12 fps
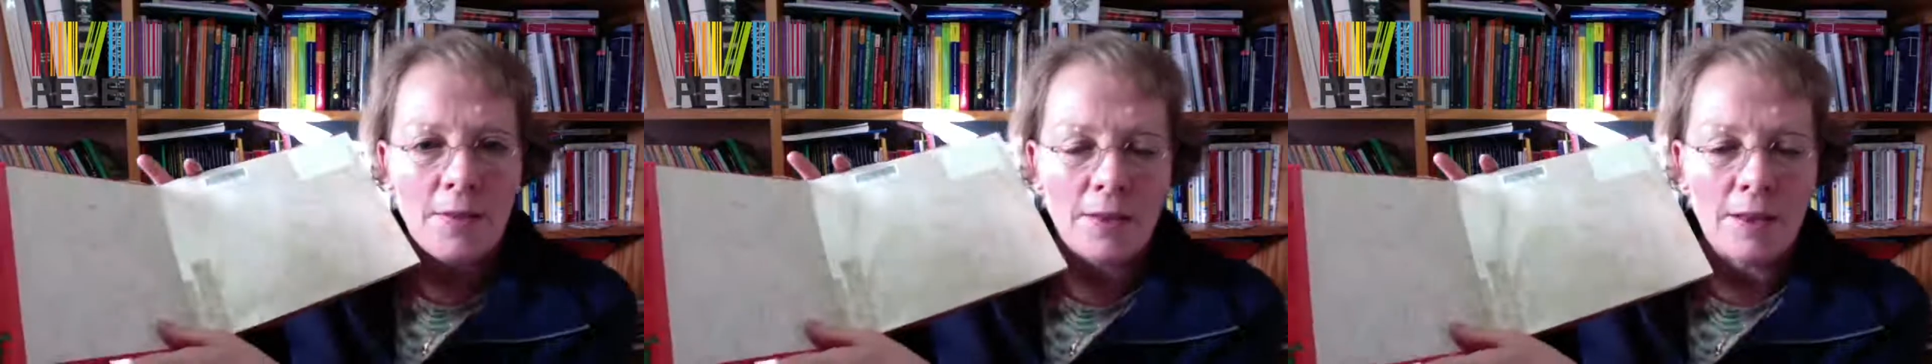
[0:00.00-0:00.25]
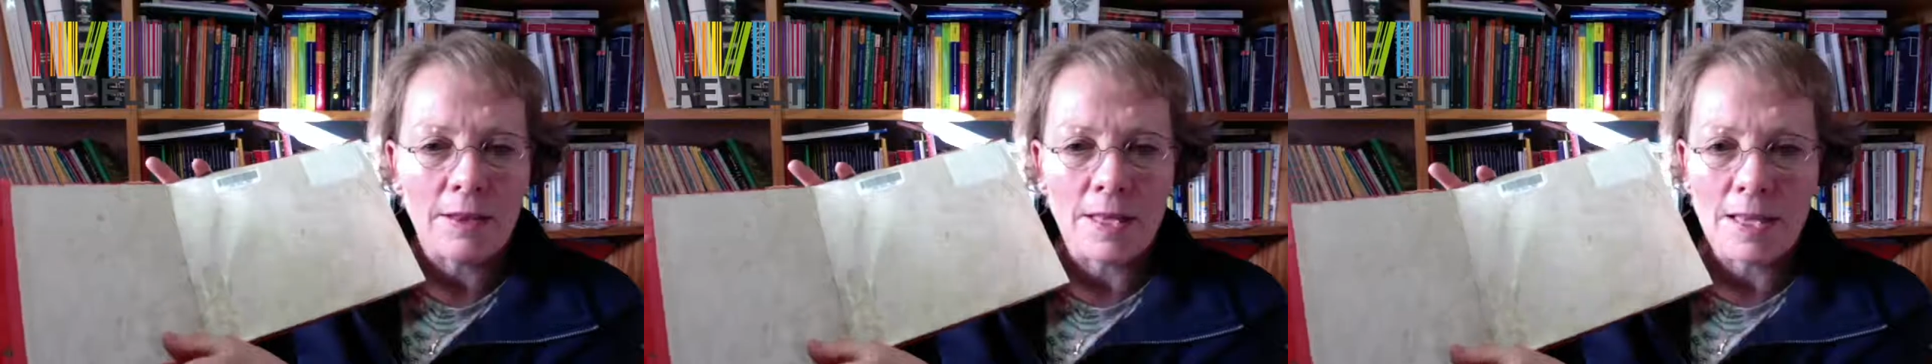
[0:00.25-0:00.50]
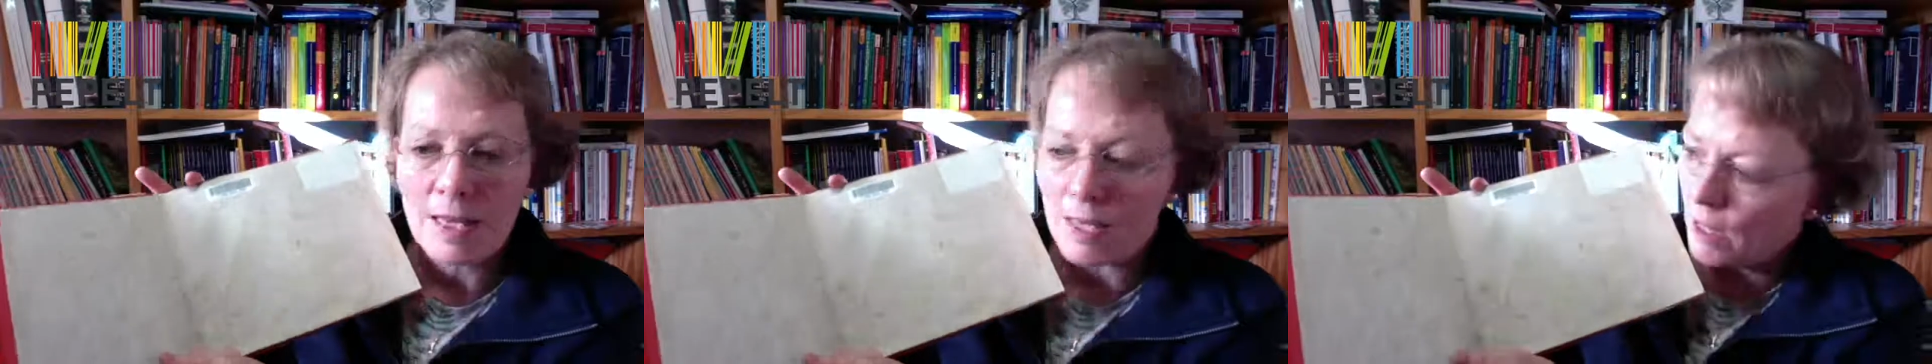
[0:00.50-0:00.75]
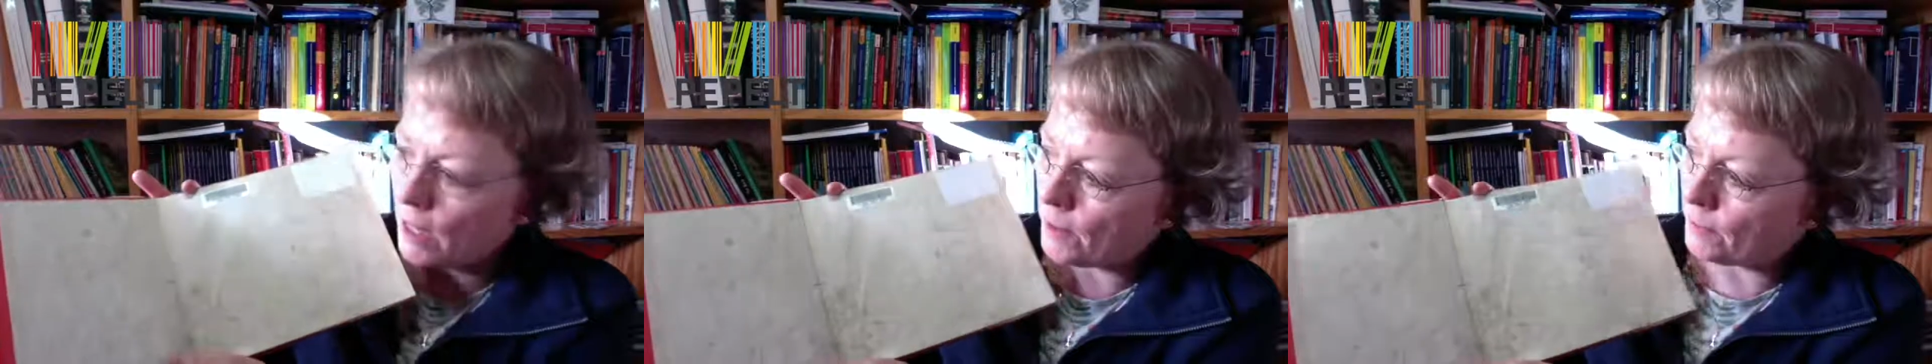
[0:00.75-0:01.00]
that the
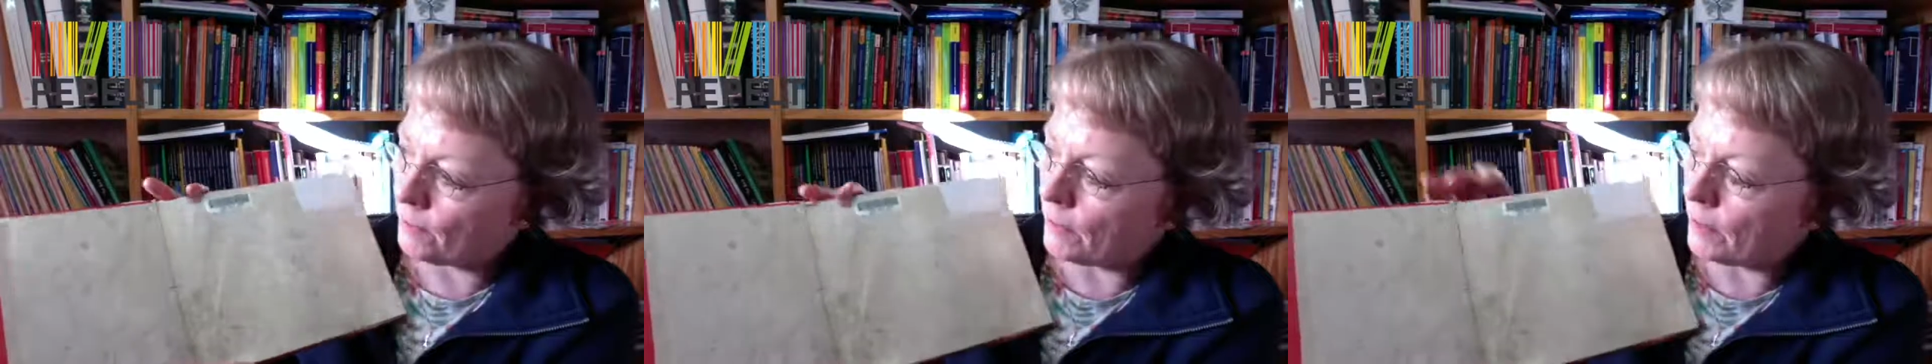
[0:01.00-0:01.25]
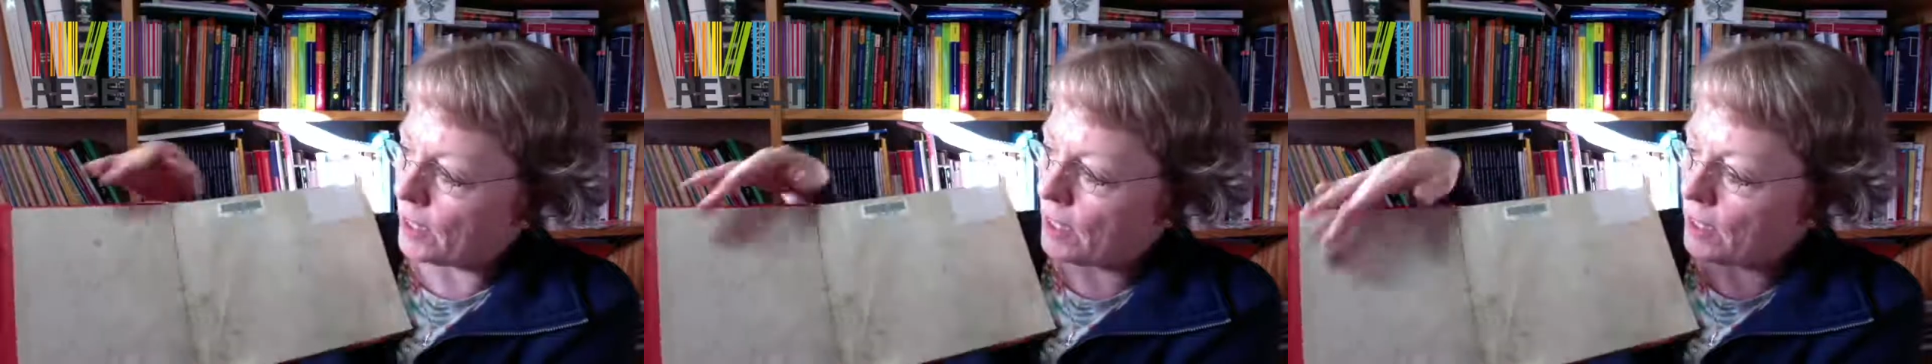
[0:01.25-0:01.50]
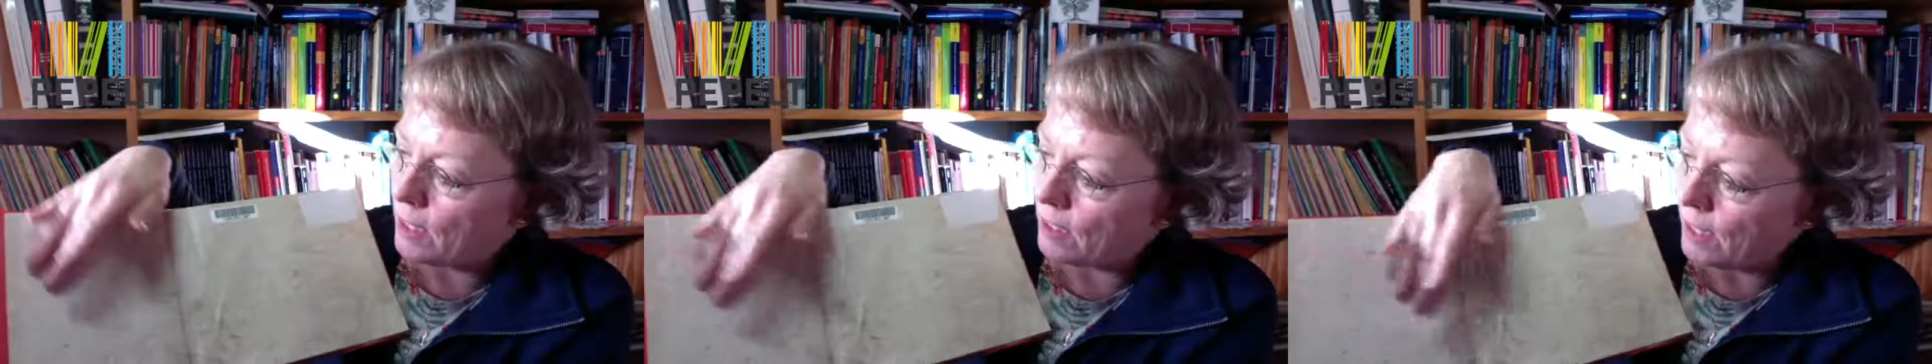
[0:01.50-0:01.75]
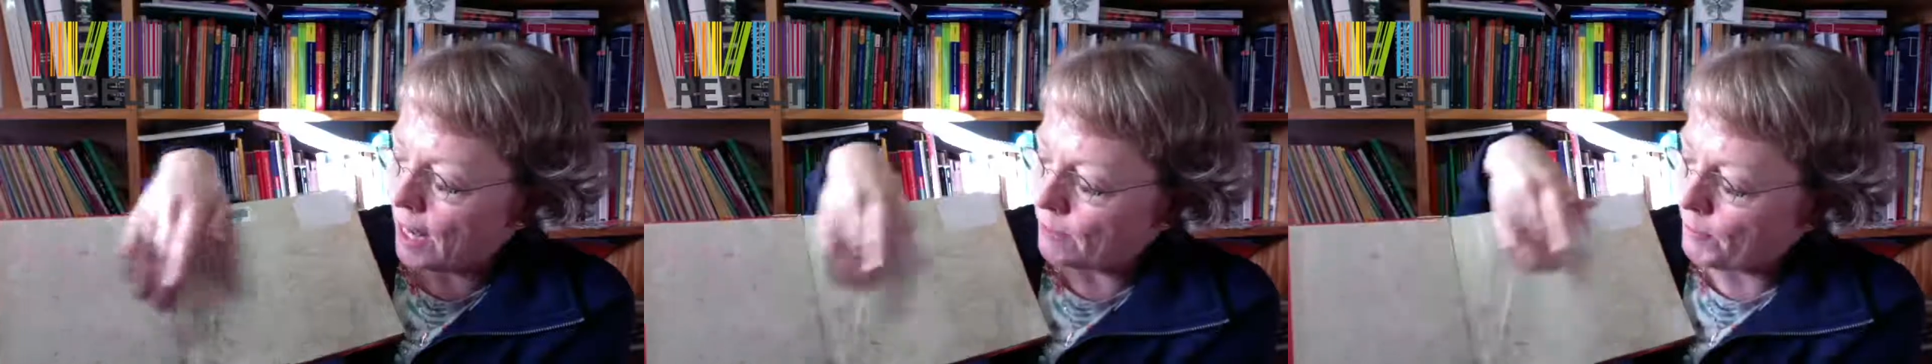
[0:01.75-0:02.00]

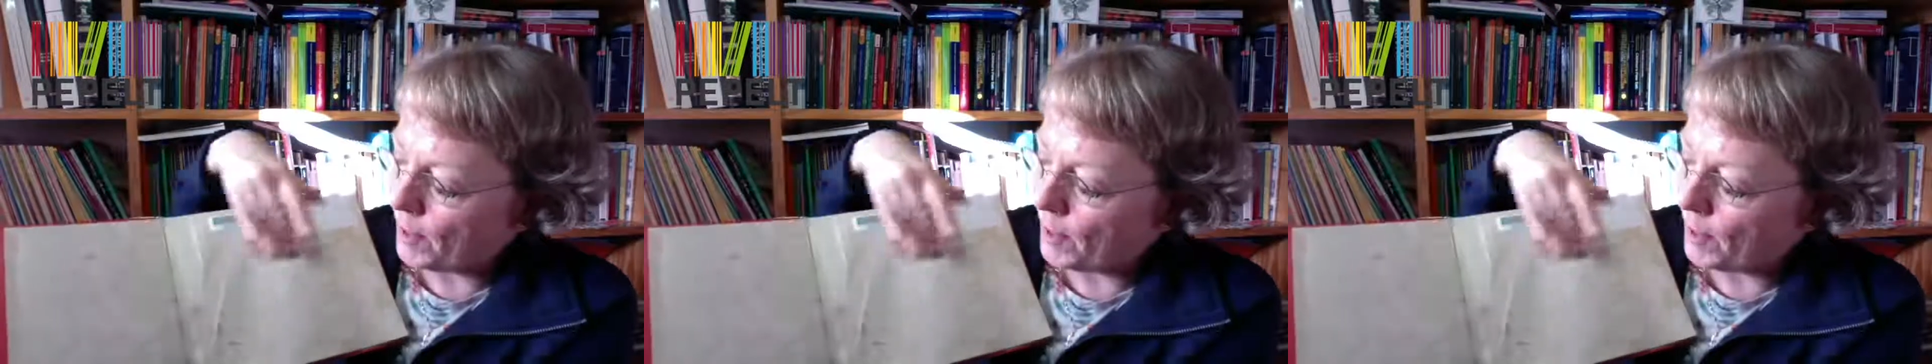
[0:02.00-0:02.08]
end